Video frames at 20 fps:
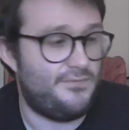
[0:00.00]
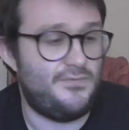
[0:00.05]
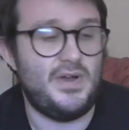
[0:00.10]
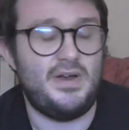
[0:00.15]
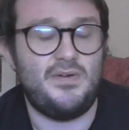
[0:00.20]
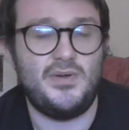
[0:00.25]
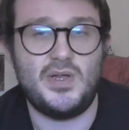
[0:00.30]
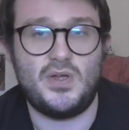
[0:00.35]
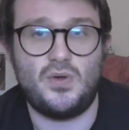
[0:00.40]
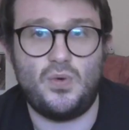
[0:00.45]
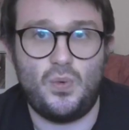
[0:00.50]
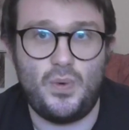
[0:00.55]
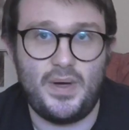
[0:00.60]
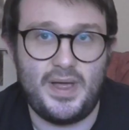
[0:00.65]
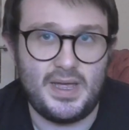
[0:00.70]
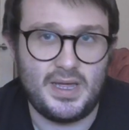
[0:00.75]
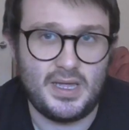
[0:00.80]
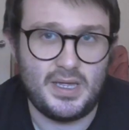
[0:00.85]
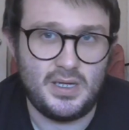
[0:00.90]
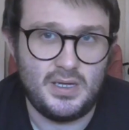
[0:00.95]
very
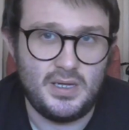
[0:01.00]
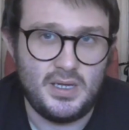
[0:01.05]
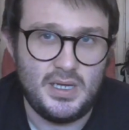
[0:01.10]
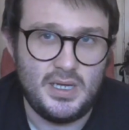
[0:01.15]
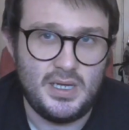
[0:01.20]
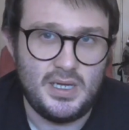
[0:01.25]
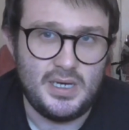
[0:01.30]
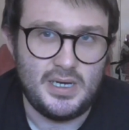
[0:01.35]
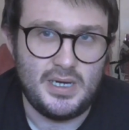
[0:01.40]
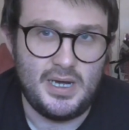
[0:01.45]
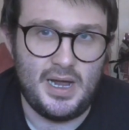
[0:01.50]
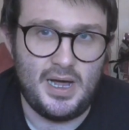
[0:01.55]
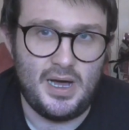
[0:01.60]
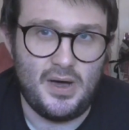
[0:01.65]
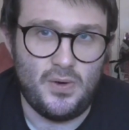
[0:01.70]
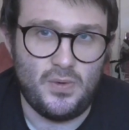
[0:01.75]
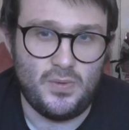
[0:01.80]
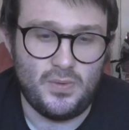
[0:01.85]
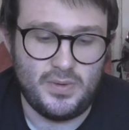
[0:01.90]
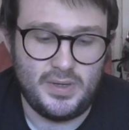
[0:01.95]
quick.
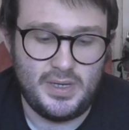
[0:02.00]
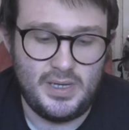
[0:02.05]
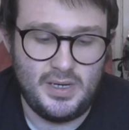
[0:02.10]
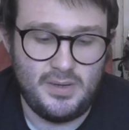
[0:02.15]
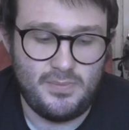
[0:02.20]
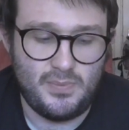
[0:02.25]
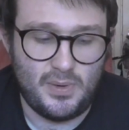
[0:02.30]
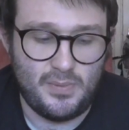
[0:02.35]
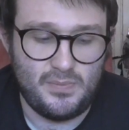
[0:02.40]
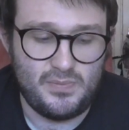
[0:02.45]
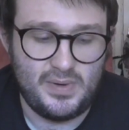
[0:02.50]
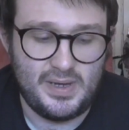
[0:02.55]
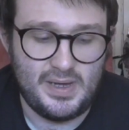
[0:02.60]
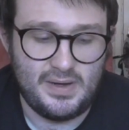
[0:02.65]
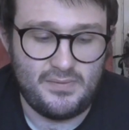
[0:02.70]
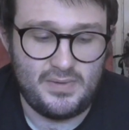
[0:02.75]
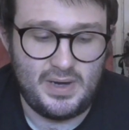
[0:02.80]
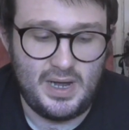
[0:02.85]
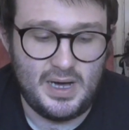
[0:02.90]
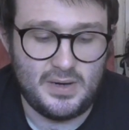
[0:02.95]
Now, the only problem we
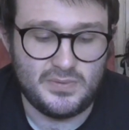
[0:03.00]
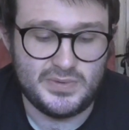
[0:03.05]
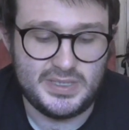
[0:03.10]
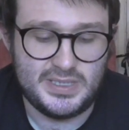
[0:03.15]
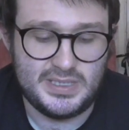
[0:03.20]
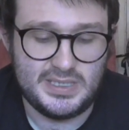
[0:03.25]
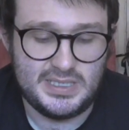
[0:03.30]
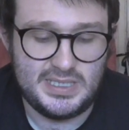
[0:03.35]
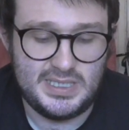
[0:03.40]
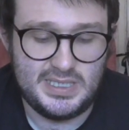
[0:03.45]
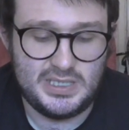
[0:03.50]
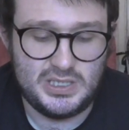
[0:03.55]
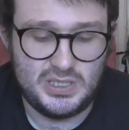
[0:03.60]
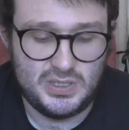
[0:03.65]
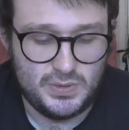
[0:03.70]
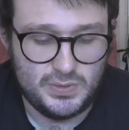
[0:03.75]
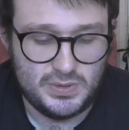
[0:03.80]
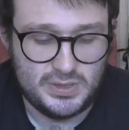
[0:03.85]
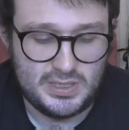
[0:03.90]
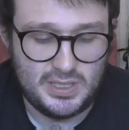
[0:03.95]
have now is this
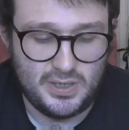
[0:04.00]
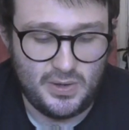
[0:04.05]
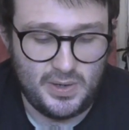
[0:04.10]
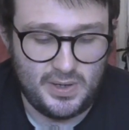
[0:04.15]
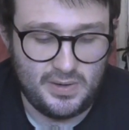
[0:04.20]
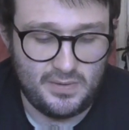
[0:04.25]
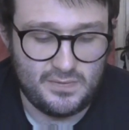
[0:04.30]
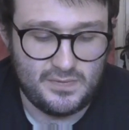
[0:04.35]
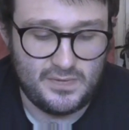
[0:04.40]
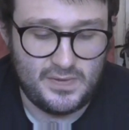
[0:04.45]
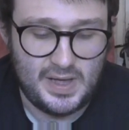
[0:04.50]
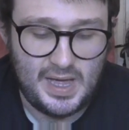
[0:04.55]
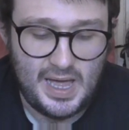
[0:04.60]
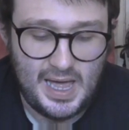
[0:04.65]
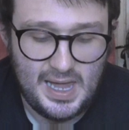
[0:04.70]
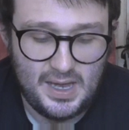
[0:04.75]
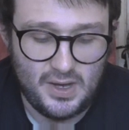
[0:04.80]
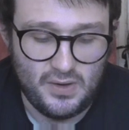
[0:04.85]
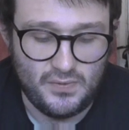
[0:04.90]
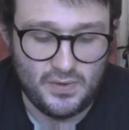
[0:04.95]
issue is going for a
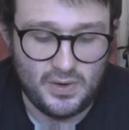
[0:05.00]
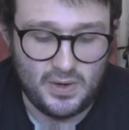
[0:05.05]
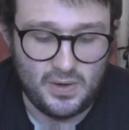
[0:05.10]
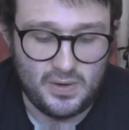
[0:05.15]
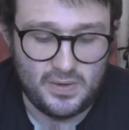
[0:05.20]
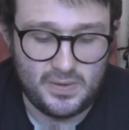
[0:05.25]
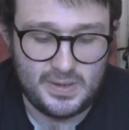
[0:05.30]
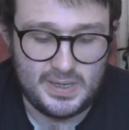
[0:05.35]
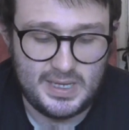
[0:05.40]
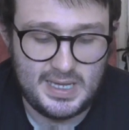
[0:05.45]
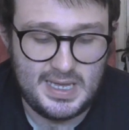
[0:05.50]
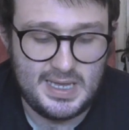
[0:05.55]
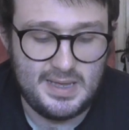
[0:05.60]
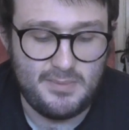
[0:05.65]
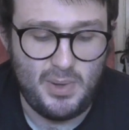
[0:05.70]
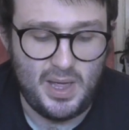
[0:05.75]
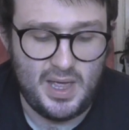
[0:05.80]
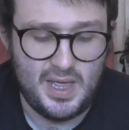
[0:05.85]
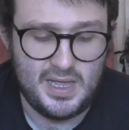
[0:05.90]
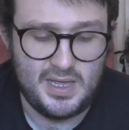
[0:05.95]
hell of a lot on
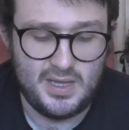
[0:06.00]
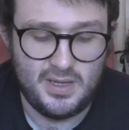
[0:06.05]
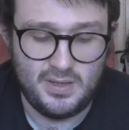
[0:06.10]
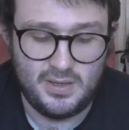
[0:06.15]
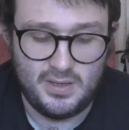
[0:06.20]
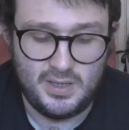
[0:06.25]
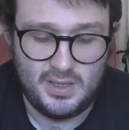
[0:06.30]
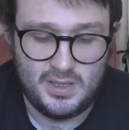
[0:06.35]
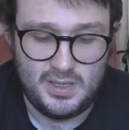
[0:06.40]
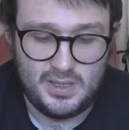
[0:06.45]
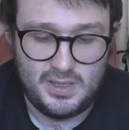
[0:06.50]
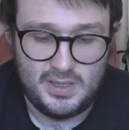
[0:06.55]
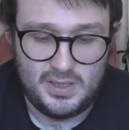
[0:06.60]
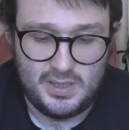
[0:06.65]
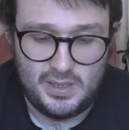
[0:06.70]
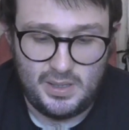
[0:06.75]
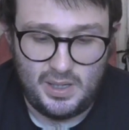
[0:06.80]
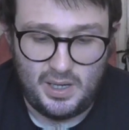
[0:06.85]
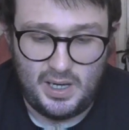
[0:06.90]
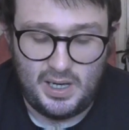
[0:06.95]
eBay.
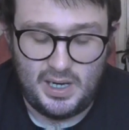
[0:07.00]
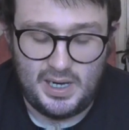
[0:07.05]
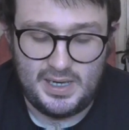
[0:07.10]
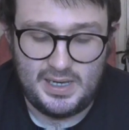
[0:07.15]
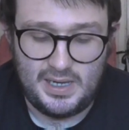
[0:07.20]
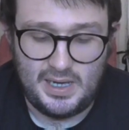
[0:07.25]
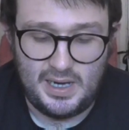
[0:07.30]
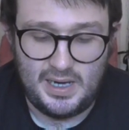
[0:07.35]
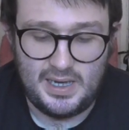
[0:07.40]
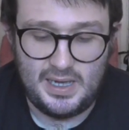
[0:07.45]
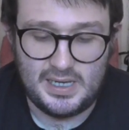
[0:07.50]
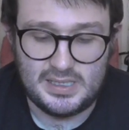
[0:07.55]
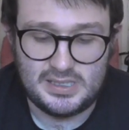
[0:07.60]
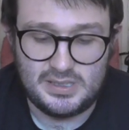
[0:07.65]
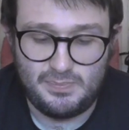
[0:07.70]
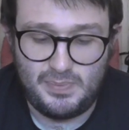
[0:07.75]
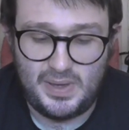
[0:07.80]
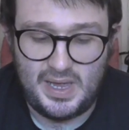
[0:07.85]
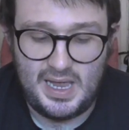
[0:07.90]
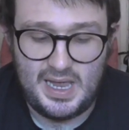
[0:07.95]
I had
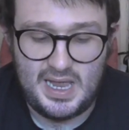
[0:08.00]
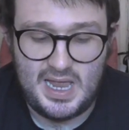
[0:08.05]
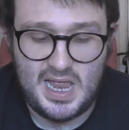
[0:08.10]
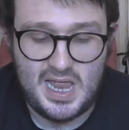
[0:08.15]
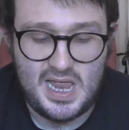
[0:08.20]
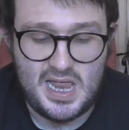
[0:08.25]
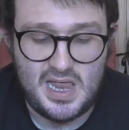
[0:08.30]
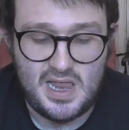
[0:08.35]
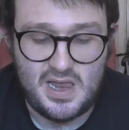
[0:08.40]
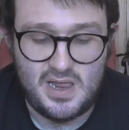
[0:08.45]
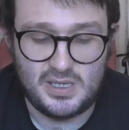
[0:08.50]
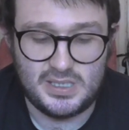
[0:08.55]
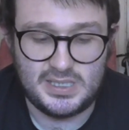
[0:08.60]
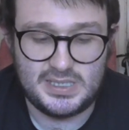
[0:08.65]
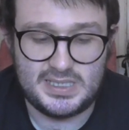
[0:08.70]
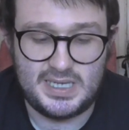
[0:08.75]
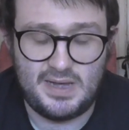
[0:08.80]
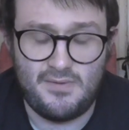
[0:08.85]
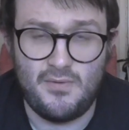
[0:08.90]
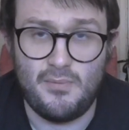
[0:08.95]
to pay
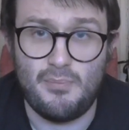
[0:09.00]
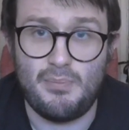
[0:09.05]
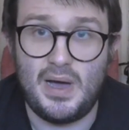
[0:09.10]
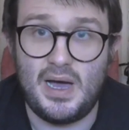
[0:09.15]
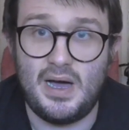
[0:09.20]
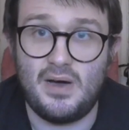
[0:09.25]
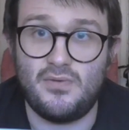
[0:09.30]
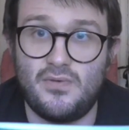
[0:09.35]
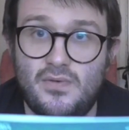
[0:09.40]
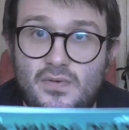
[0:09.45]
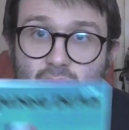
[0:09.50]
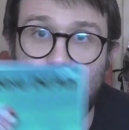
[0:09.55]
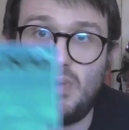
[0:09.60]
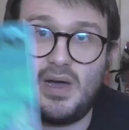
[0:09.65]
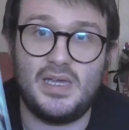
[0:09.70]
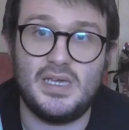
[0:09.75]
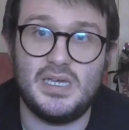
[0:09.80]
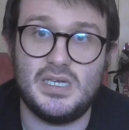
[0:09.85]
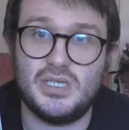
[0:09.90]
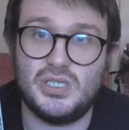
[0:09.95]
£7 for
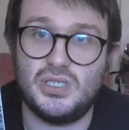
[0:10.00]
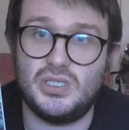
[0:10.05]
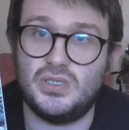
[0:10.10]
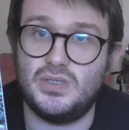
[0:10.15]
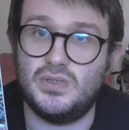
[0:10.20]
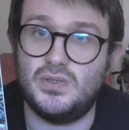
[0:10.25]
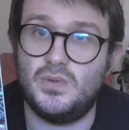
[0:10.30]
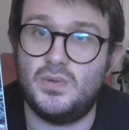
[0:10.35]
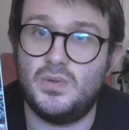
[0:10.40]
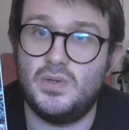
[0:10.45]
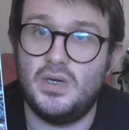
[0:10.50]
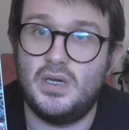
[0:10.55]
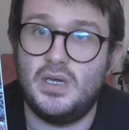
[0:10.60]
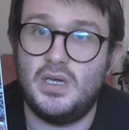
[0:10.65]
my issue